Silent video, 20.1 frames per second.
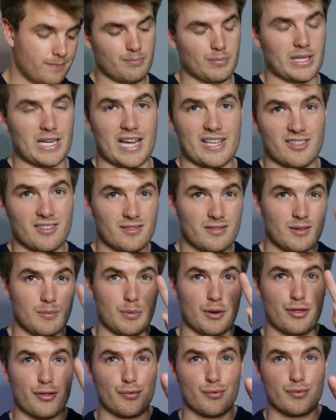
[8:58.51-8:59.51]
But guys,
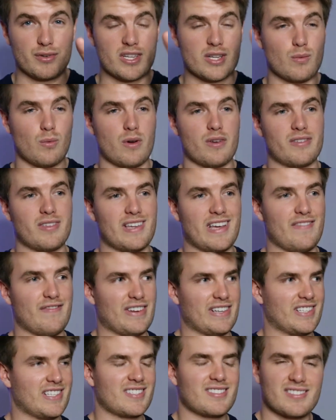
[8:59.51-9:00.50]
number 3 was
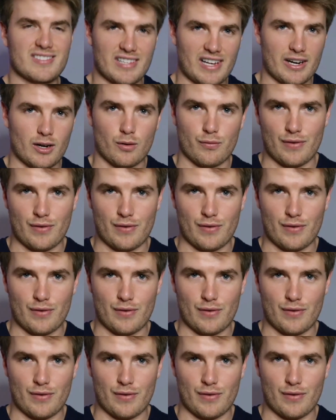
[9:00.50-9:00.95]
Aventus style